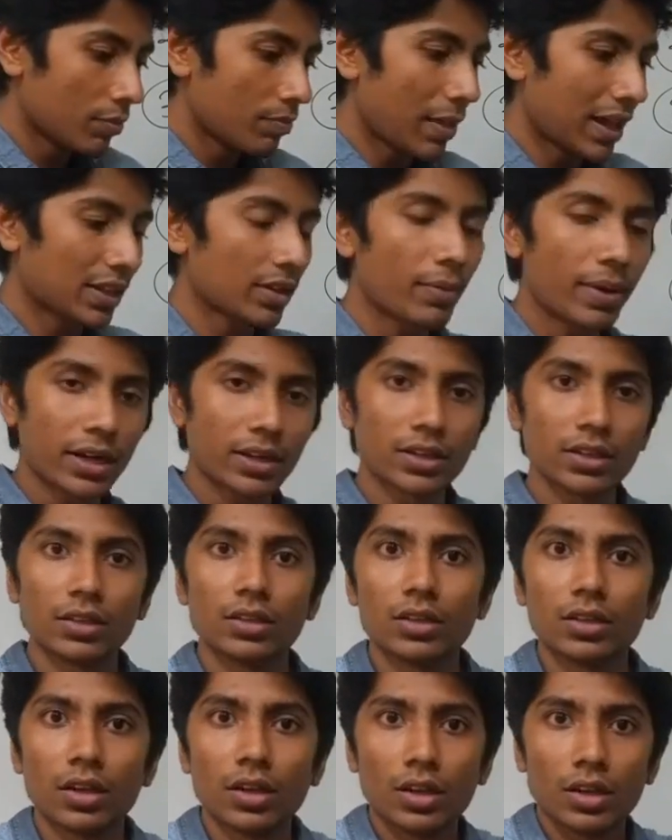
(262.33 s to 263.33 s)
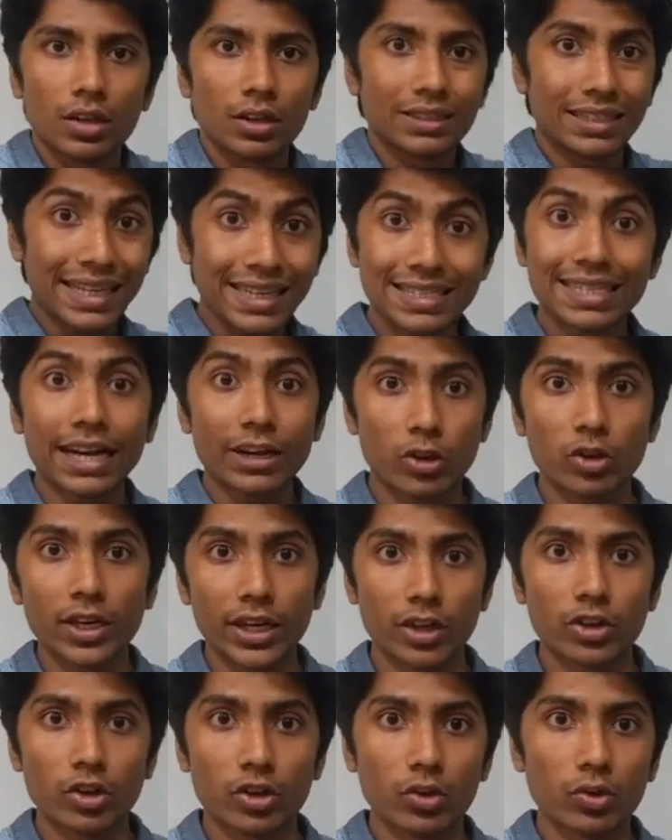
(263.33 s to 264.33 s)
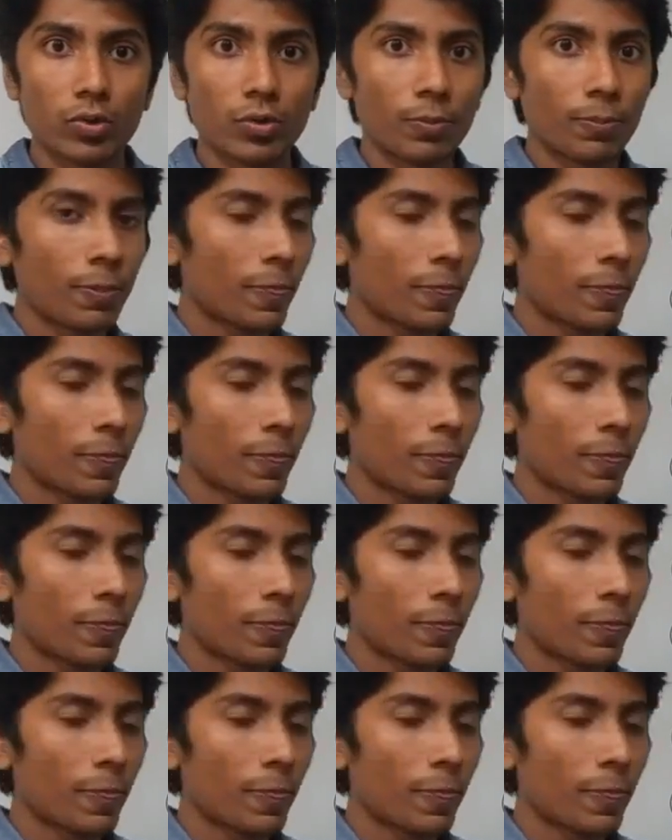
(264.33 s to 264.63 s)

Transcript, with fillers: mathematical things that you need to do.